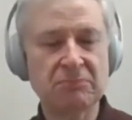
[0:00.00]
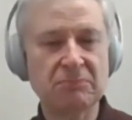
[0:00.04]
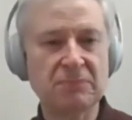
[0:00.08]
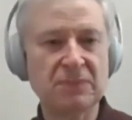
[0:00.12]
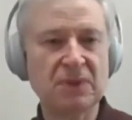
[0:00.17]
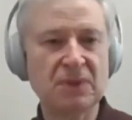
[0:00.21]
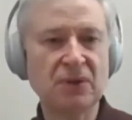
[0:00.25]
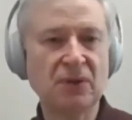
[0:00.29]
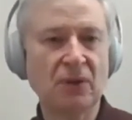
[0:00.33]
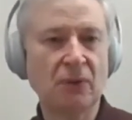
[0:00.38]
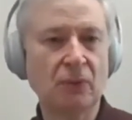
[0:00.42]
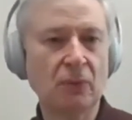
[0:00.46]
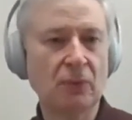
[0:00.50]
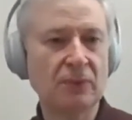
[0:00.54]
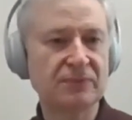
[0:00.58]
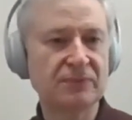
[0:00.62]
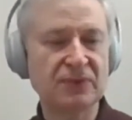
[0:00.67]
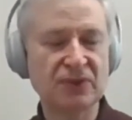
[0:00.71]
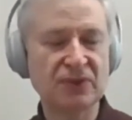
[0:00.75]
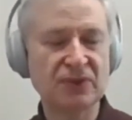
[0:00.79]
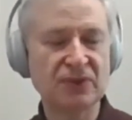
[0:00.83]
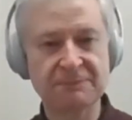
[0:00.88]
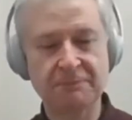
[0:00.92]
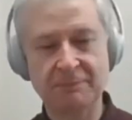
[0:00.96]
you know,
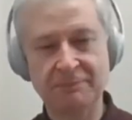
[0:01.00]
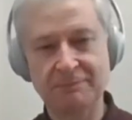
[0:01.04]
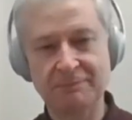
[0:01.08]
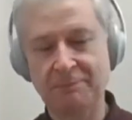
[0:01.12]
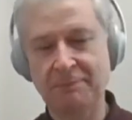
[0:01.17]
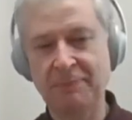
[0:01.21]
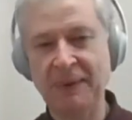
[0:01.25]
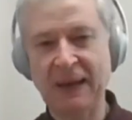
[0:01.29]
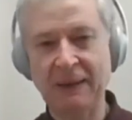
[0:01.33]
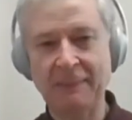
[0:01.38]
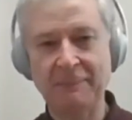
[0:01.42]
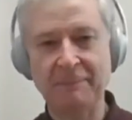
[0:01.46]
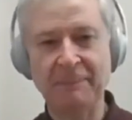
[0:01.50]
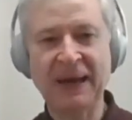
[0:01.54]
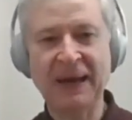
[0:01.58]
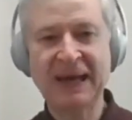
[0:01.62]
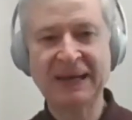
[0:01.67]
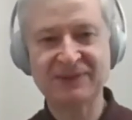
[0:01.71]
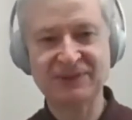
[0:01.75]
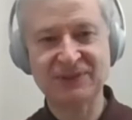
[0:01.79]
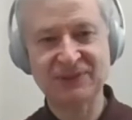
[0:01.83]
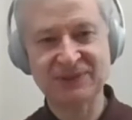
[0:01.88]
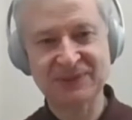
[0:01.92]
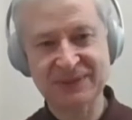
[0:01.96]
just
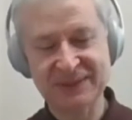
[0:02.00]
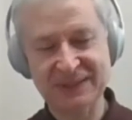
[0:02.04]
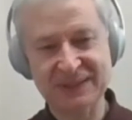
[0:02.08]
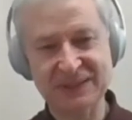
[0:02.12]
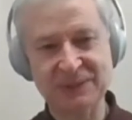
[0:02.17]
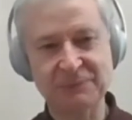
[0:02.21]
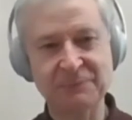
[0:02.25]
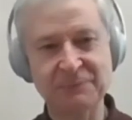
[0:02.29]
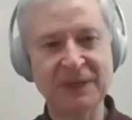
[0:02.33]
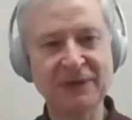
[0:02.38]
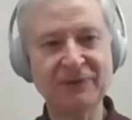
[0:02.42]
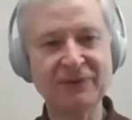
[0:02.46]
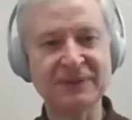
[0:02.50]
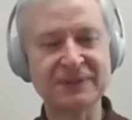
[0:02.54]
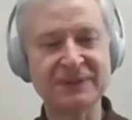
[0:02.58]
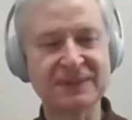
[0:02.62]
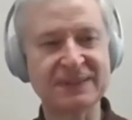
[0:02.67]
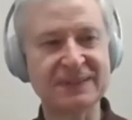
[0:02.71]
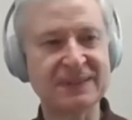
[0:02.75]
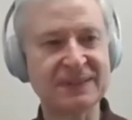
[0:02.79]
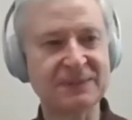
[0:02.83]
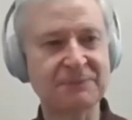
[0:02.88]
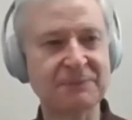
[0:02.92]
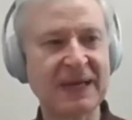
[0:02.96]
back to this experience
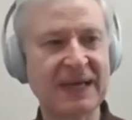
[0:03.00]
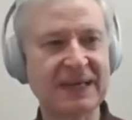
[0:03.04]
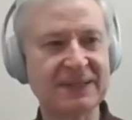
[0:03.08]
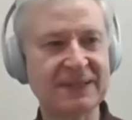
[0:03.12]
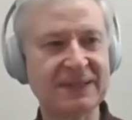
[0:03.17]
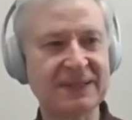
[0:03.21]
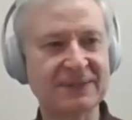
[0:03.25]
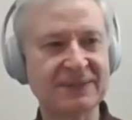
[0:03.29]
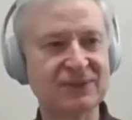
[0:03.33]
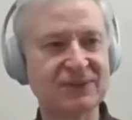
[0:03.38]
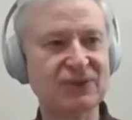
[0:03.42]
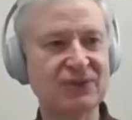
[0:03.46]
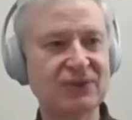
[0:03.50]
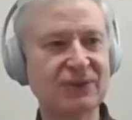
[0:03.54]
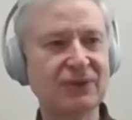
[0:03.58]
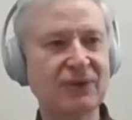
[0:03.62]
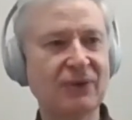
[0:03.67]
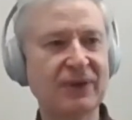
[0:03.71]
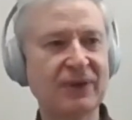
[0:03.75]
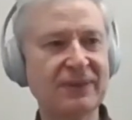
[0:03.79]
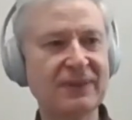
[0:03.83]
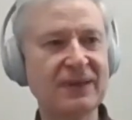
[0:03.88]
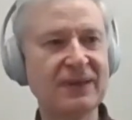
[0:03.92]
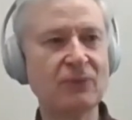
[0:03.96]
this past year, you know,
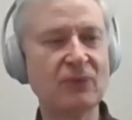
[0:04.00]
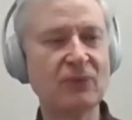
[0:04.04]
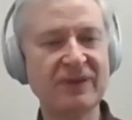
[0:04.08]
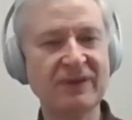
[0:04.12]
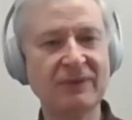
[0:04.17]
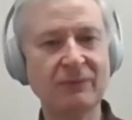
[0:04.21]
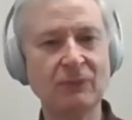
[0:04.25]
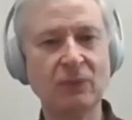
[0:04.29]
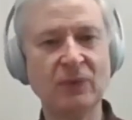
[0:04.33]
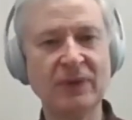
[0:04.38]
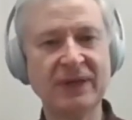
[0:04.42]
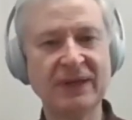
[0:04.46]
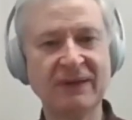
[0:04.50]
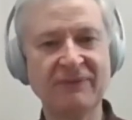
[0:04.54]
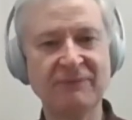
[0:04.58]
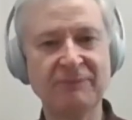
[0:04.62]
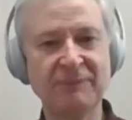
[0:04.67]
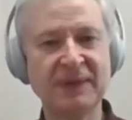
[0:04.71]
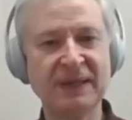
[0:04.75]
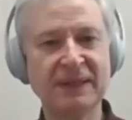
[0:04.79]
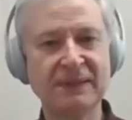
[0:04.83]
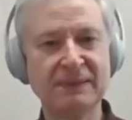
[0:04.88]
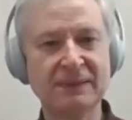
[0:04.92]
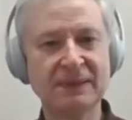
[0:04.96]
I think we, we have
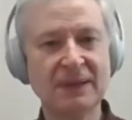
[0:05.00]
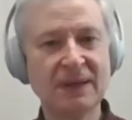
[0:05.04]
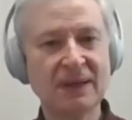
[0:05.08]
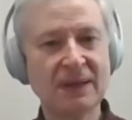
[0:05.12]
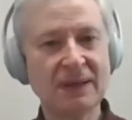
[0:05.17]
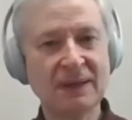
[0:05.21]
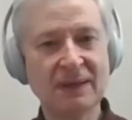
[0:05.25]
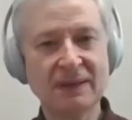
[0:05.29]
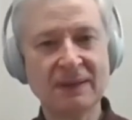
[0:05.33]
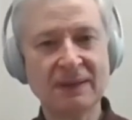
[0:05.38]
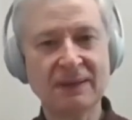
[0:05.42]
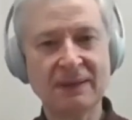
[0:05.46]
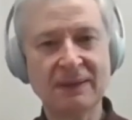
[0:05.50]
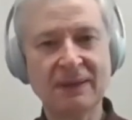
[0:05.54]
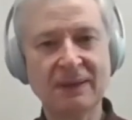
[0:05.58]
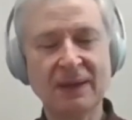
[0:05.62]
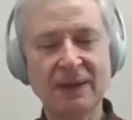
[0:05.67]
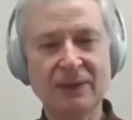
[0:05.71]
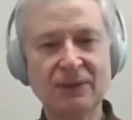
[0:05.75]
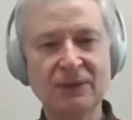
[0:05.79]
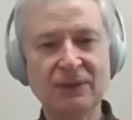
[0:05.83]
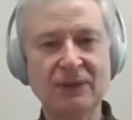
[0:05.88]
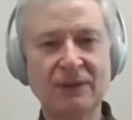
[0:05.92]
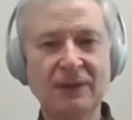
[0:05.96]
been,
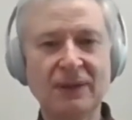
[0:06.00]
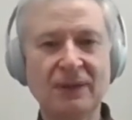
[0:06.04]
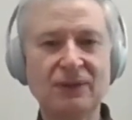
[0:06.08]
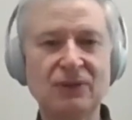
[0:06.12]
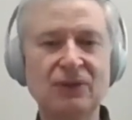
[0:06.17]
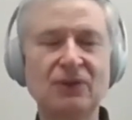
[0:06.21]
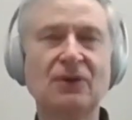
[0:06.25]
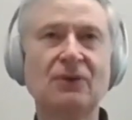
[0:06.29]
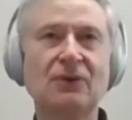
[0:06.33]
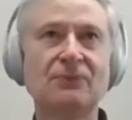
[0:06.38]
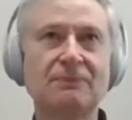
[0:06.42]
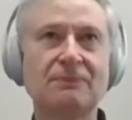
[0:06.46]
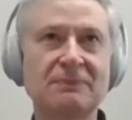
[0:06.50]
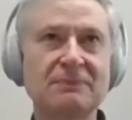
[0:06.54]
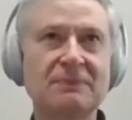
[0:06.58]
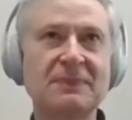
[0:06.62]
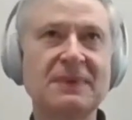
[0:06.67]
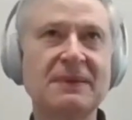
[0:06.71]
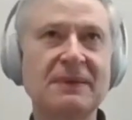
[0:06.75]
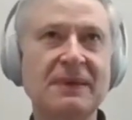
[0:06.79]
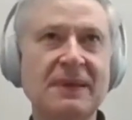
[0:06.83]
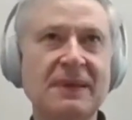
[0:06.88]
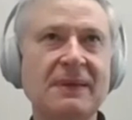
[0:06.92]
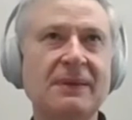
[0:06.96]
you know,
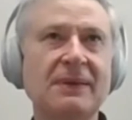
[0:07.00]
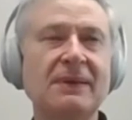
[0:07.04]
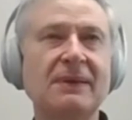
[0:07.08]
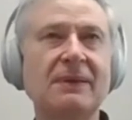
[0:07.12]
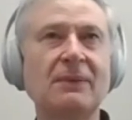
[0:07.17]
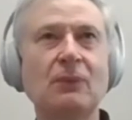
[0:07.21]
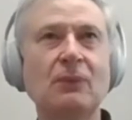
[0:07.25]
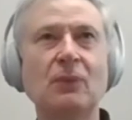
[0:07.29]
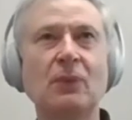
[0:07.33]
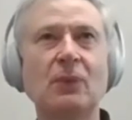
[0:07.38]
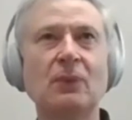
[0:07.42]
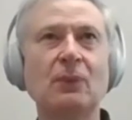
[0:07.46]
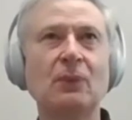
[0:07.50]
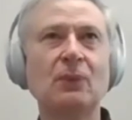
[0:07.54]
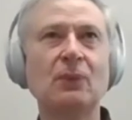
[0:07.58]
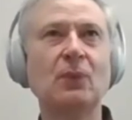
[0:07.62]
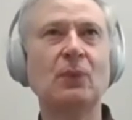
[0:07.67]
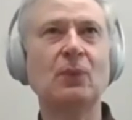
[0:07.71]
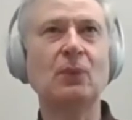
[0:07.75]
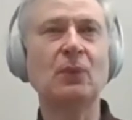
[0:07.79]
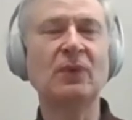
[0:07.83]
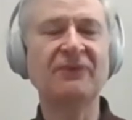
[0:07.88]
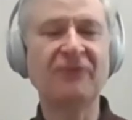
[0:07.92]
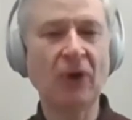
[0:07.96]

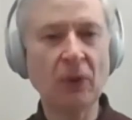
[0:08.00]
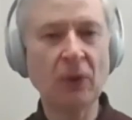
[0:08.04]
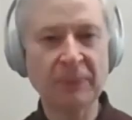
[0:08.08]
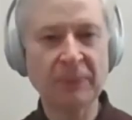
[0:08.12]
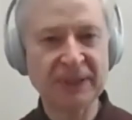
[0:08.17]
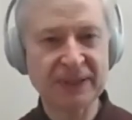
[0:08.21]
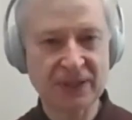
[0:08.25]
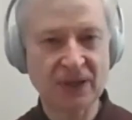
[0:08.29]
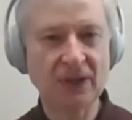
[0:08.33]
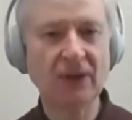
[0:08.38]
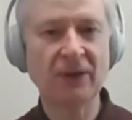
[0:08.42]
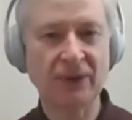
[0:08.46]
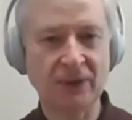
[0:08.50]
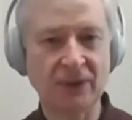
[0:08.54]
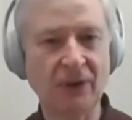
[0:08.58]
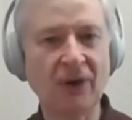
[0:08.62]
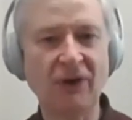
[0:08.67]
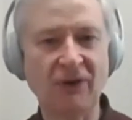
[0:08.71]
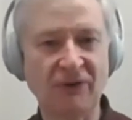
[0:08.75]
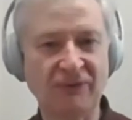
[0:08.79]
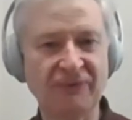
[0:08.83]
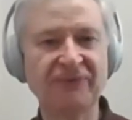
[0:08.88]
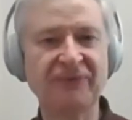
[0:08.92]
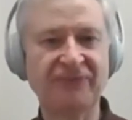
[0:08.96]
we've all been cut
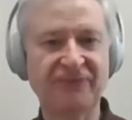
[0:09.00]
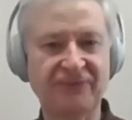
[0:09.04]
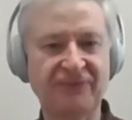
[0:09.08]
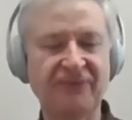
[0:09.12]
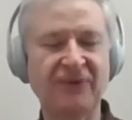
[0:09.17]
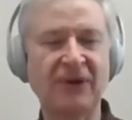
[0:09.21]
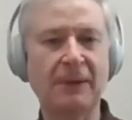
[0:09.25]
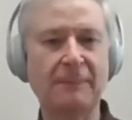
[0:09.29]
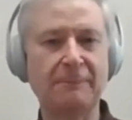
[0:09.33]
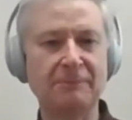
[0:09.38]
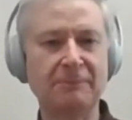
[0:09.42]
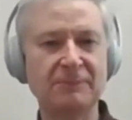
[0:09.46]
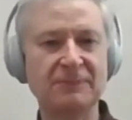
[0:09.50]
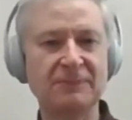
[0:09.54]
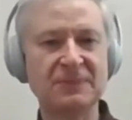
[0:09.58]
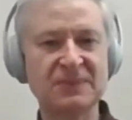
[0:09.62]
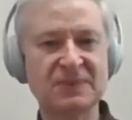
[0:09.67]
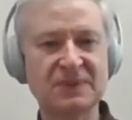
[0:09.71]
off from,